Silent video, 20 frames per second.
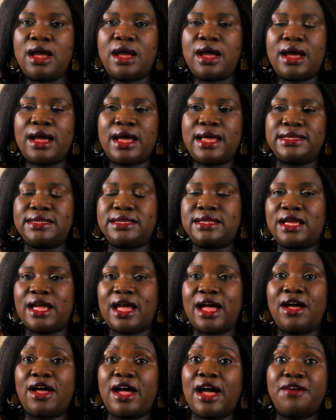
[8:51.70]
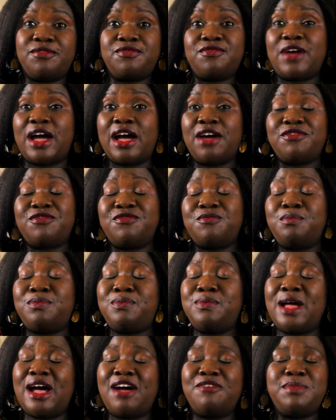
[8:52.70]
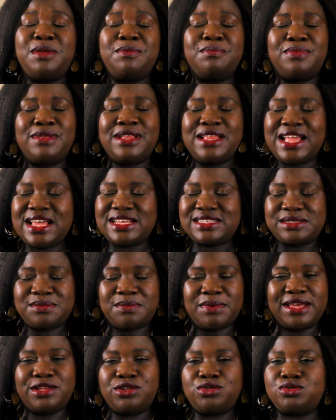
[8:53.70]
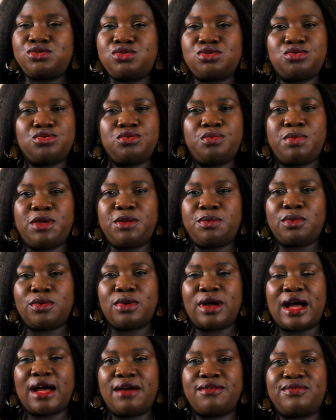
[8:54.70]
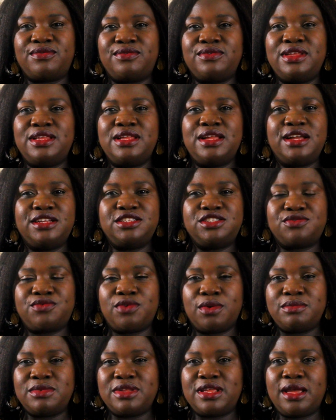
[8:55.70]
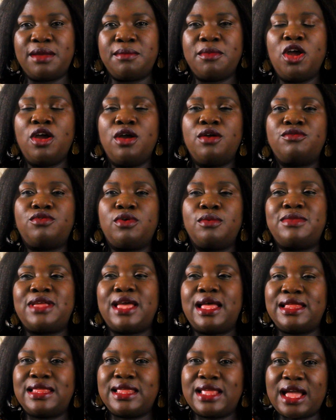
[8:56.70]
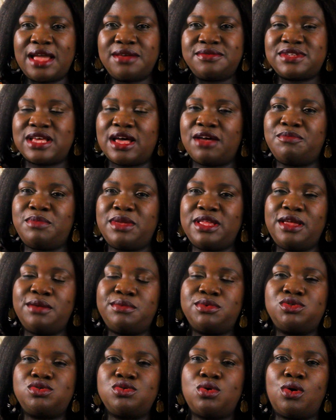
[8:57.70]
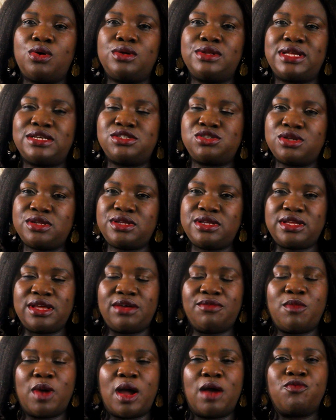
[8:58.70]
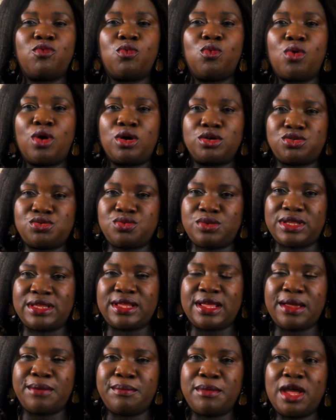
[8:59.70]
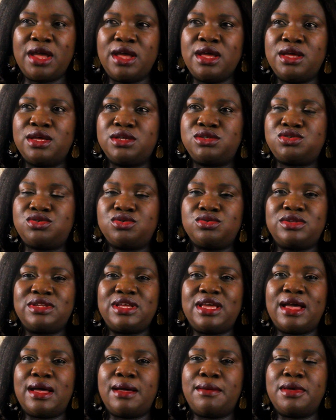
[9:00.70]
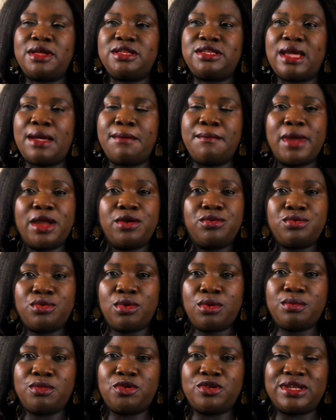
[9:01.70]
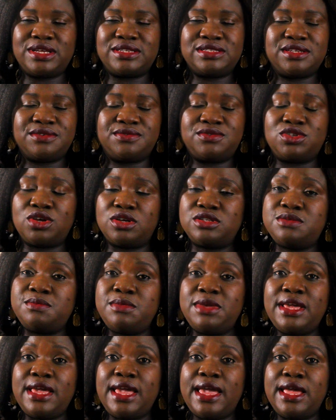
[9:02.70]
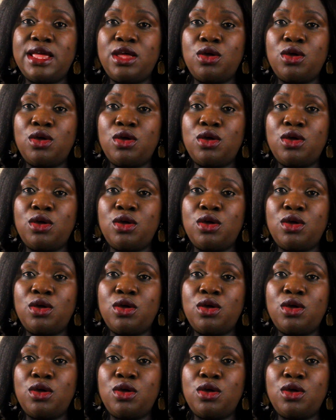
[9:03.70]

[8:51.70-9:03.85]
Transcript: and I've been blessed by those two people. I've learned from them, from their lives. I've been able to understudy them. I've worked with them, so they are my role models. They've taught me a